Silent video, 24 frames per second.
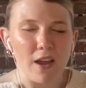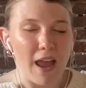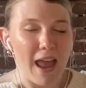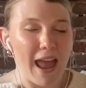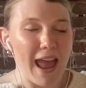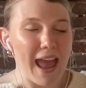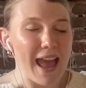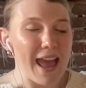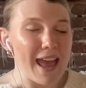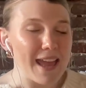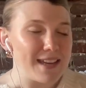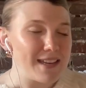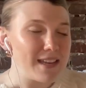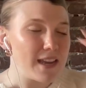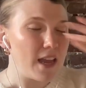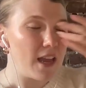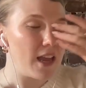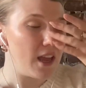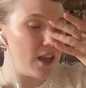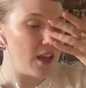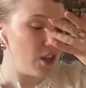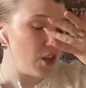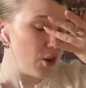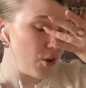
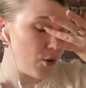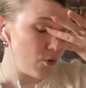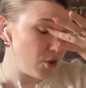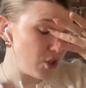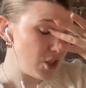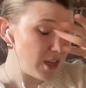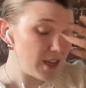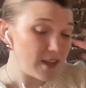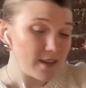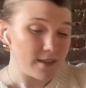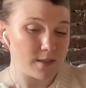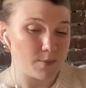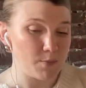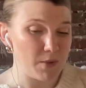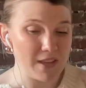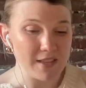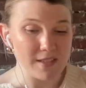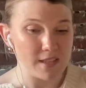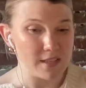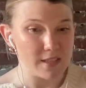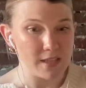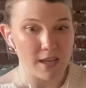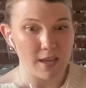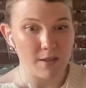And you know, she
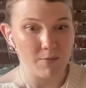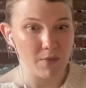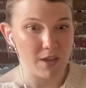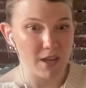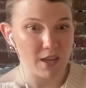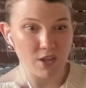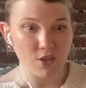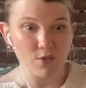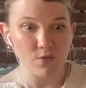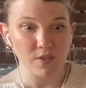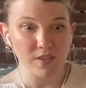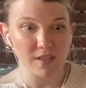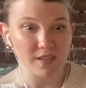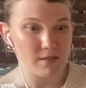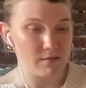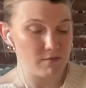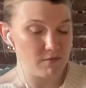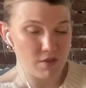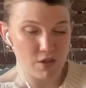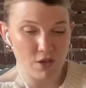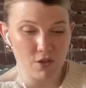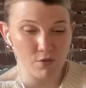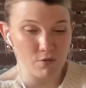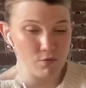explains it to him like,
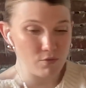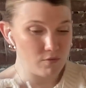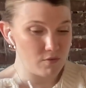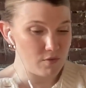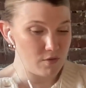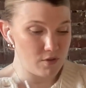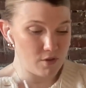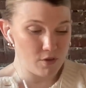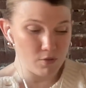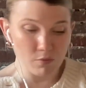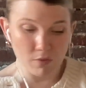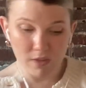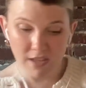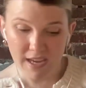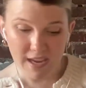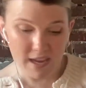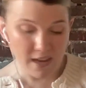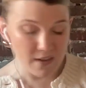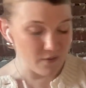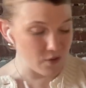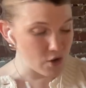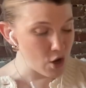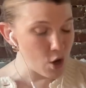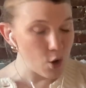you
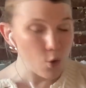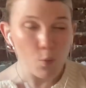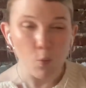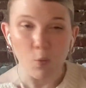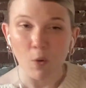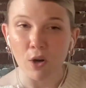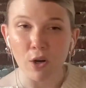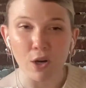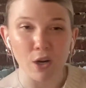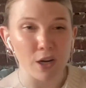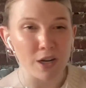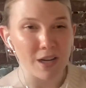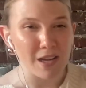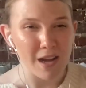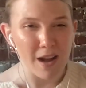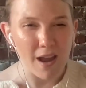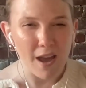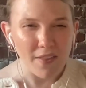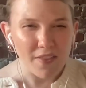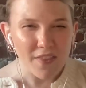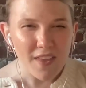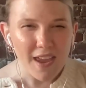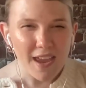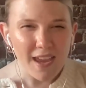leave, no word,
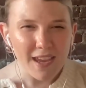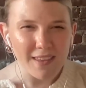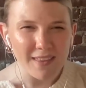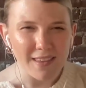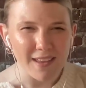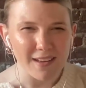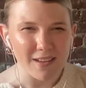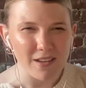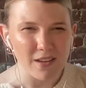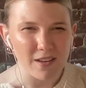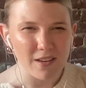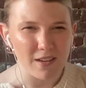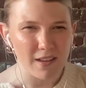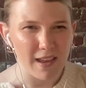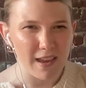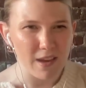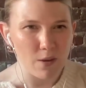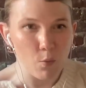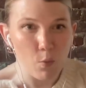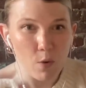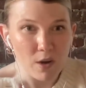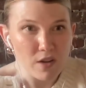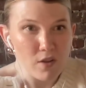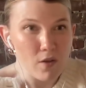nothing, and then
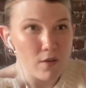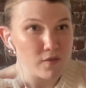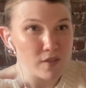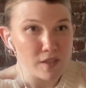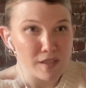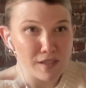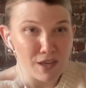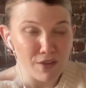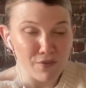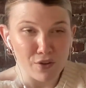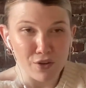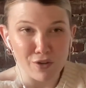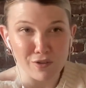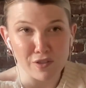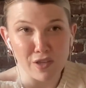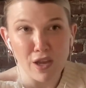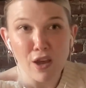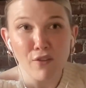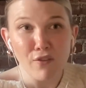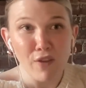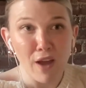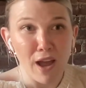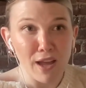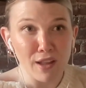like, what do you have to say for
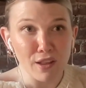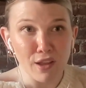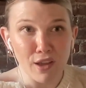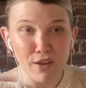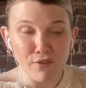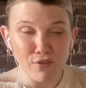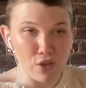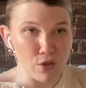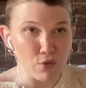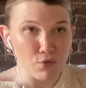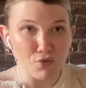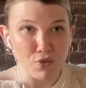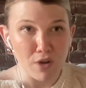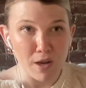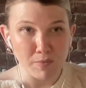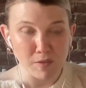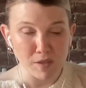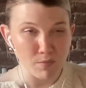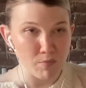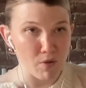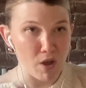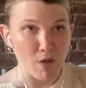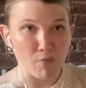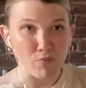yourself? I love you. Drops
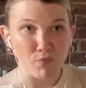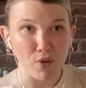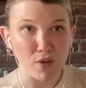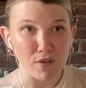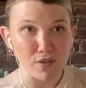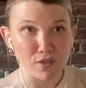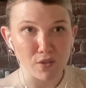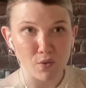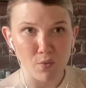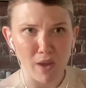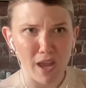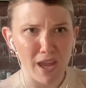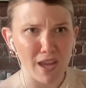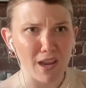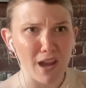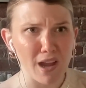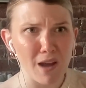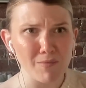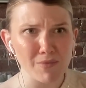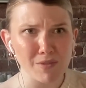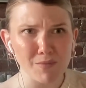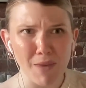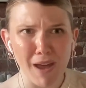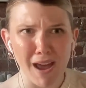the bomb, runs away,
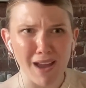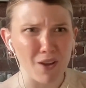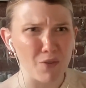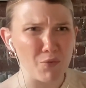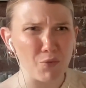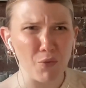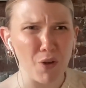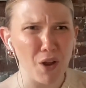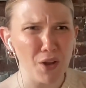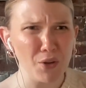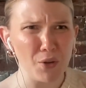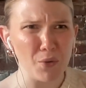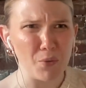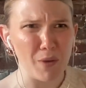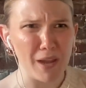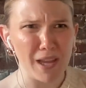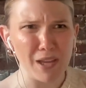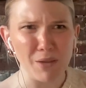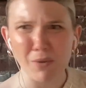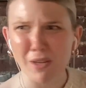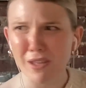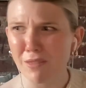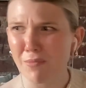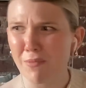comes back, run
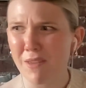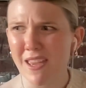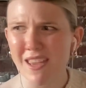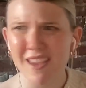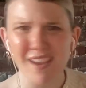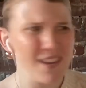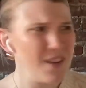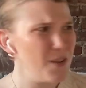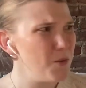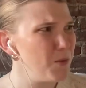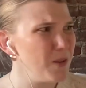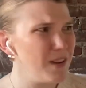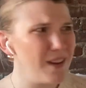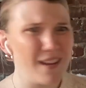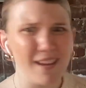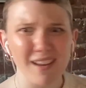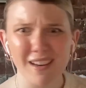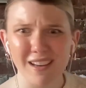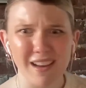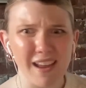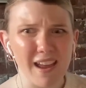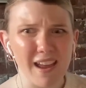away with me. What?